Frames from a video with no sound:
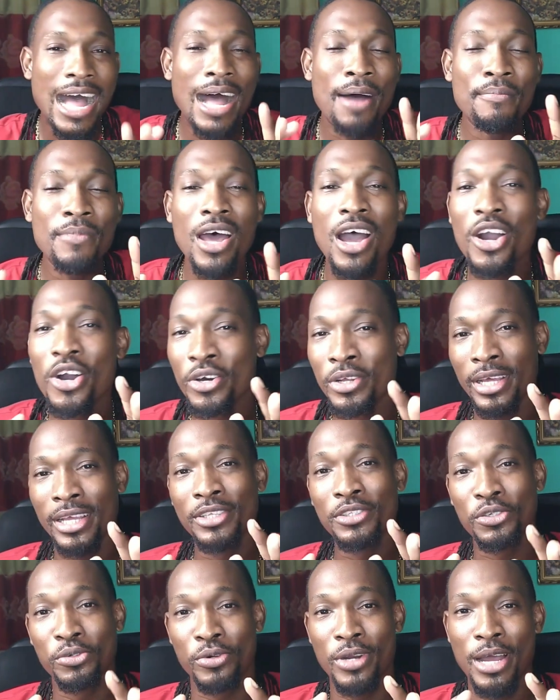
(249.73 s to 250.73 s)
I'm not going to
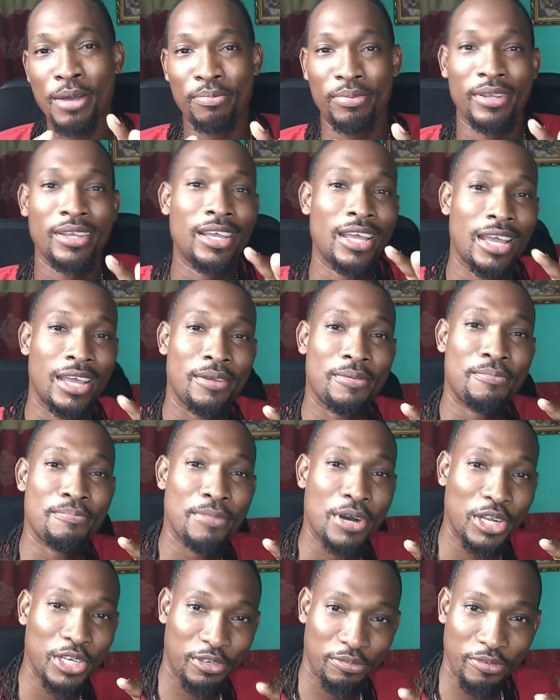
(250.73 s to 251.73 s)
interrupt
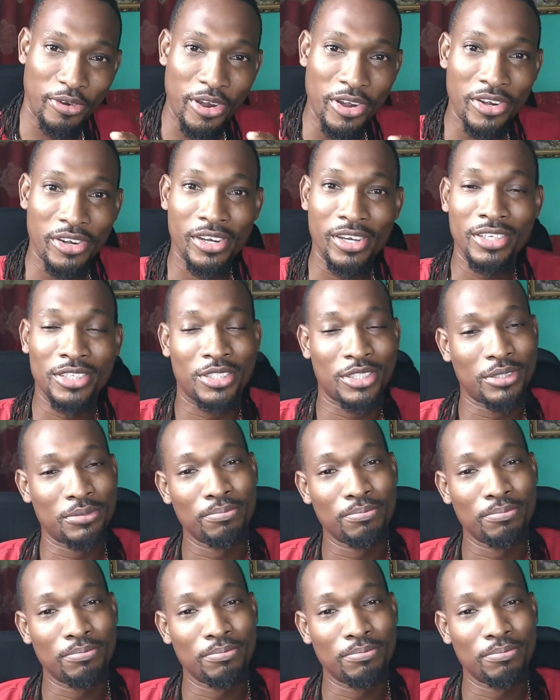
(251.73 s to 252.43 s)
much further,